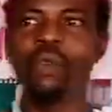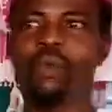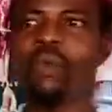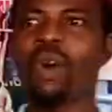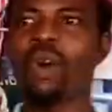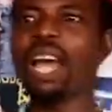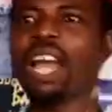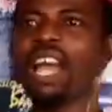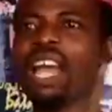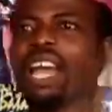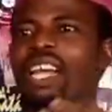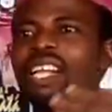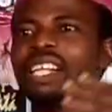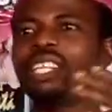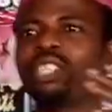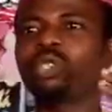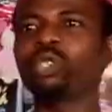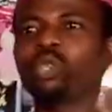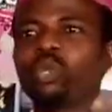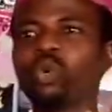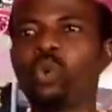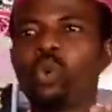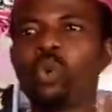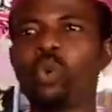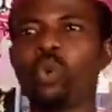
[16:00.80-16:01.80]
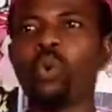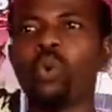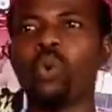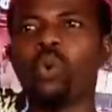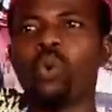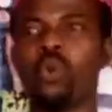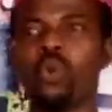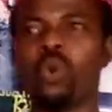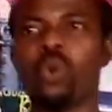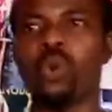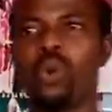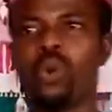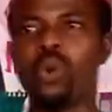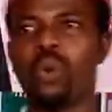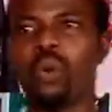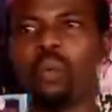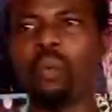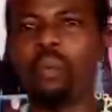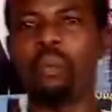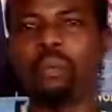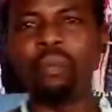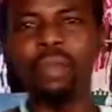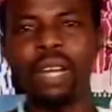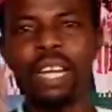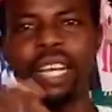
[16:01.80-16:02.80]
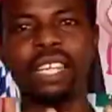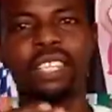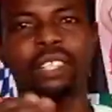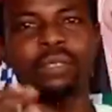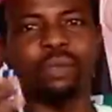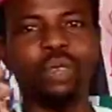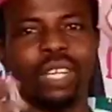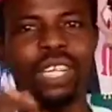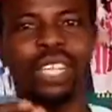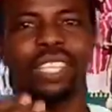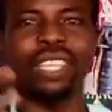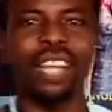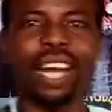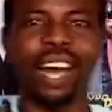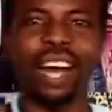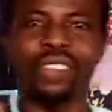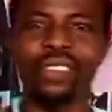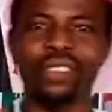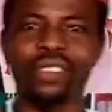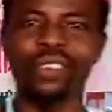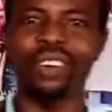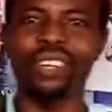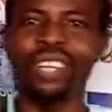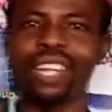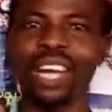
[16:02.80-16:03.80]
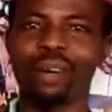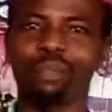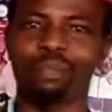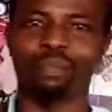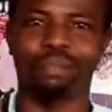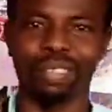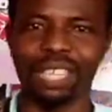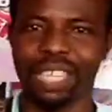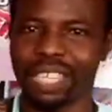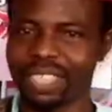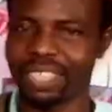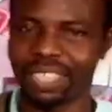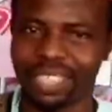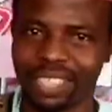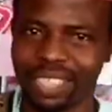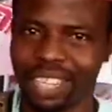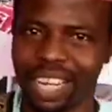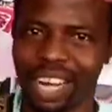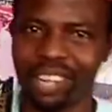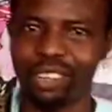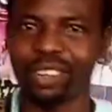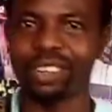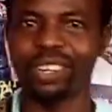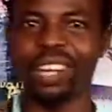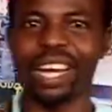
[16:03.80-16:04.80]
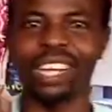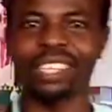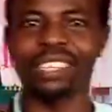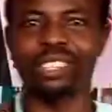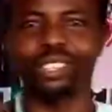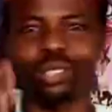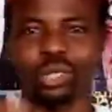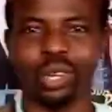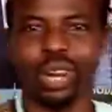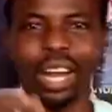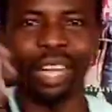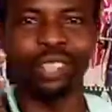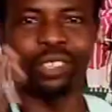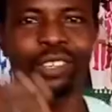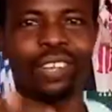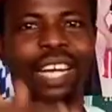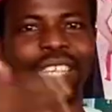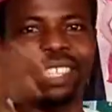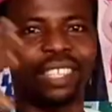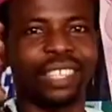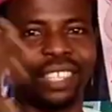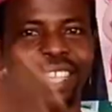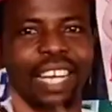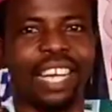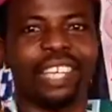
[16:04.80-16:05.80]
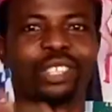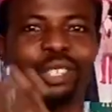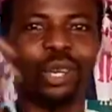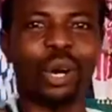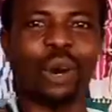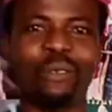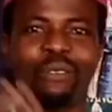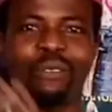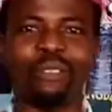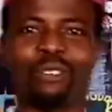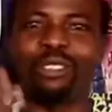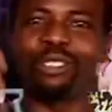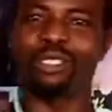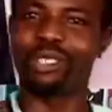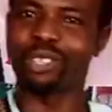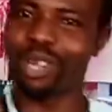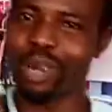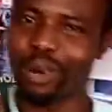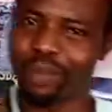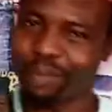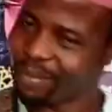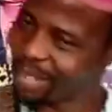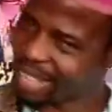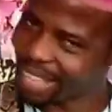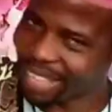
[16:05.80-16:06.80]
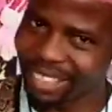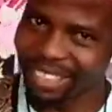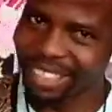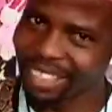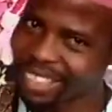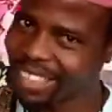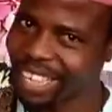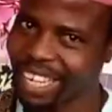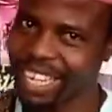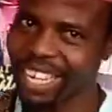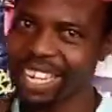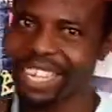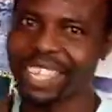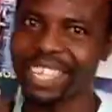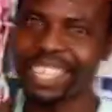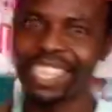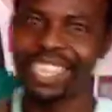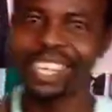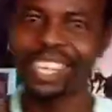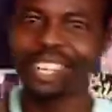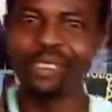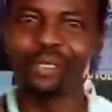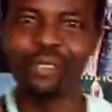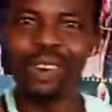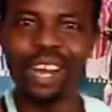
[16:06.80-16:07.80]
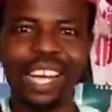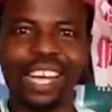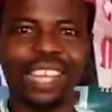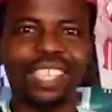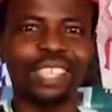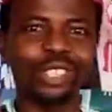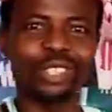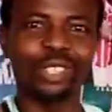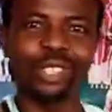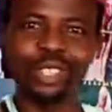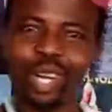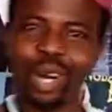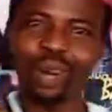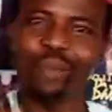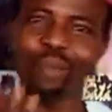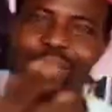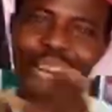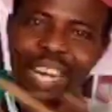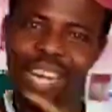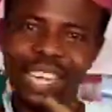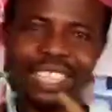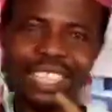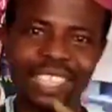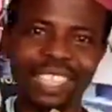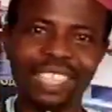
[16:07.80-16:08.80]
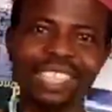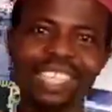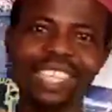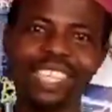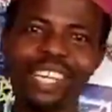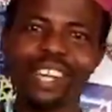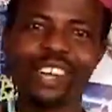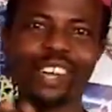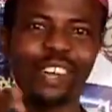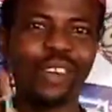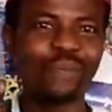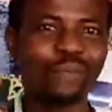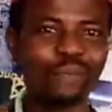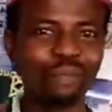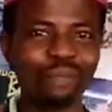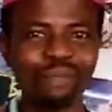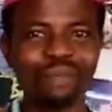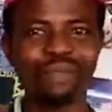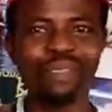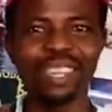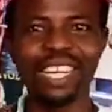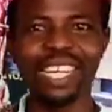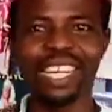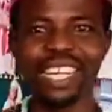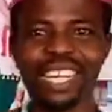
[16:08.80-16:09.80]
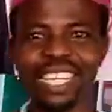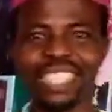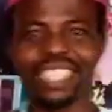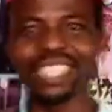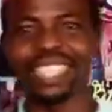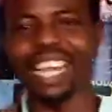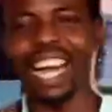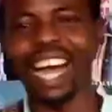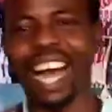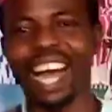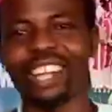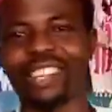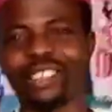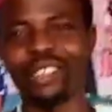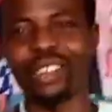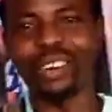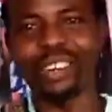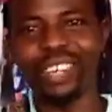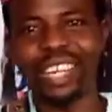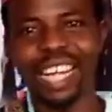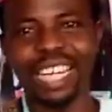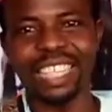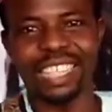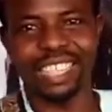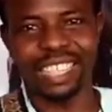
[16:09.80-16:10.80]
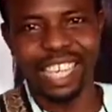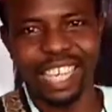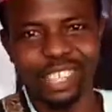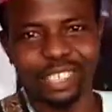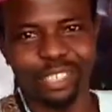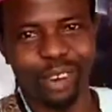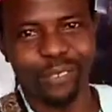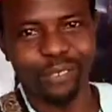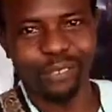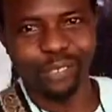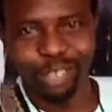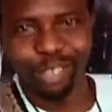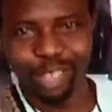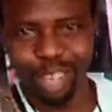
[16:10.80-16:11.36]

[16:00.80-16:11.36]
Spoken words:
when you meet with another person, another set of drummers. When drummers meet another set of